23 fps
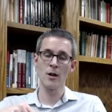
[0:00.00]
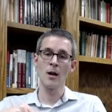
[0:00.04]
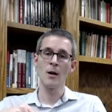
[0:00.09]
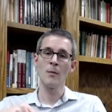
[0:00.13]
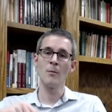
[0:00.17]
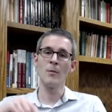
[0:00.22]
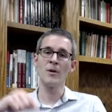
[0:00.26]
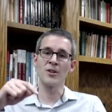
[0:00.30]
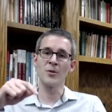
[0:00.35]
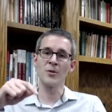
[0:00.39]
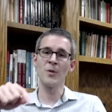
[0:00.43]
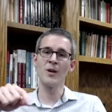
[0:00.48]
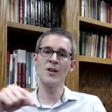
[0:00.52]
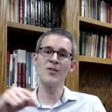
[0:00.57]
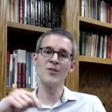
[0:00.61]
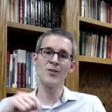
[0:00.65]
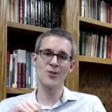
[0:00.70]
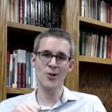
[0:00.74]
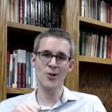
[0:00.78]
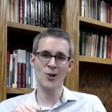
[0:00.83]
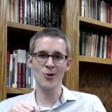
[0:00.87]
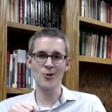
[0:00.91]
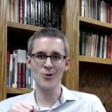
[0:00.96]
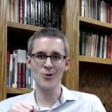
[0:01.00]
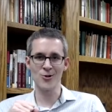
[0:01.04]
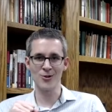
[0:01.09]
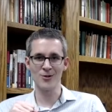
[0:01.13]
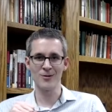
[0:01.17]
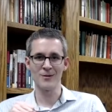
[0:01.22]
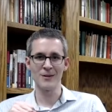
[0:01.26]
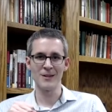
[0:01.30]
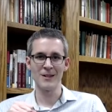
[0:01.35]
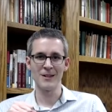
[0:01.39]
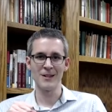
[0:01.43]
but to be the church
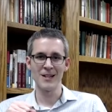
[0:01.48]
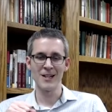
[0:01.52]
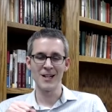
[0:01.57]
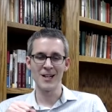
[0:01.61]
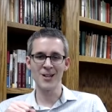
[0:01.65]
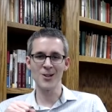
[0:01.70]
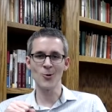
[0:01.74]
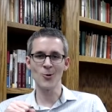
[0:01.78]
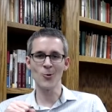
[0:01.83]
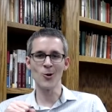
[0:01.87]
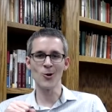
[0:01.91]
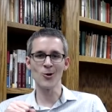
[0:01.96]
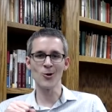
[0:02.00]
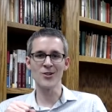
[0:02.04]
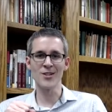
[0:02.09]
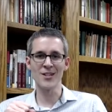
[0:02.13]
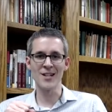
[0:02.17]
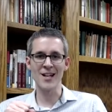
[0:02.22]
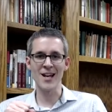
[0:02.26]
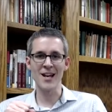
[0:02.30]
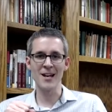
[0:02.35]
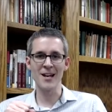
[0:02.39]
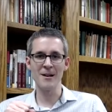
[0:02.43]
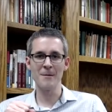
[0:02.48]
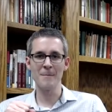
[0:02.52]
in the world today.